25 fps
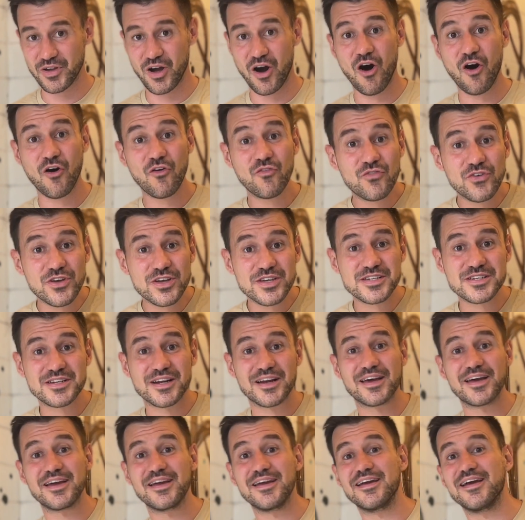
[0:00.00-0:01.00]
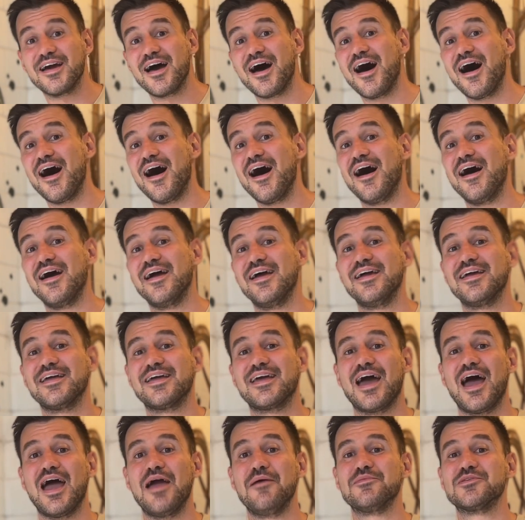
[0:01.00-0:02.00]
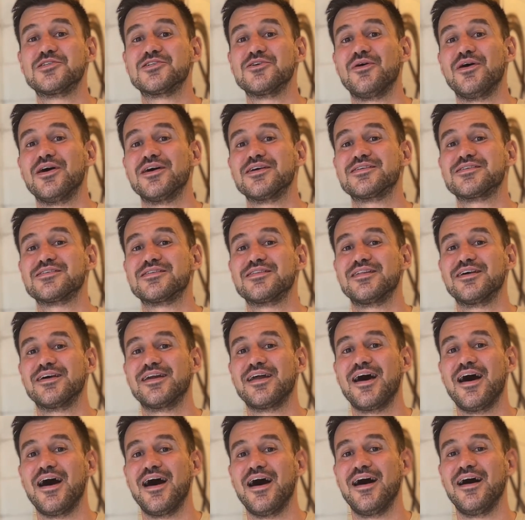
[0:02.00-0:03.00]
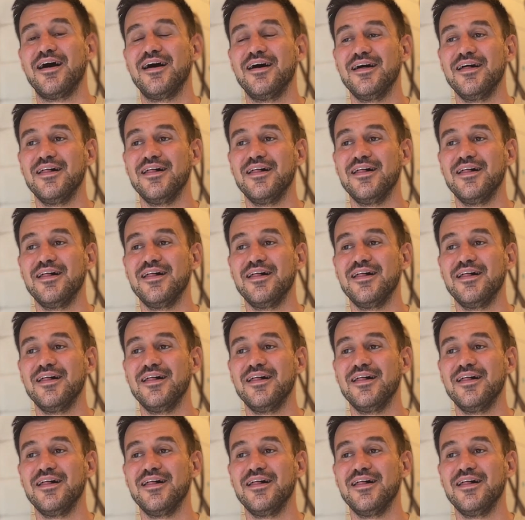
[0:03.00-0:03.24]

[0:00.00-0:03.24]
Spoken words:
obviously it came to us that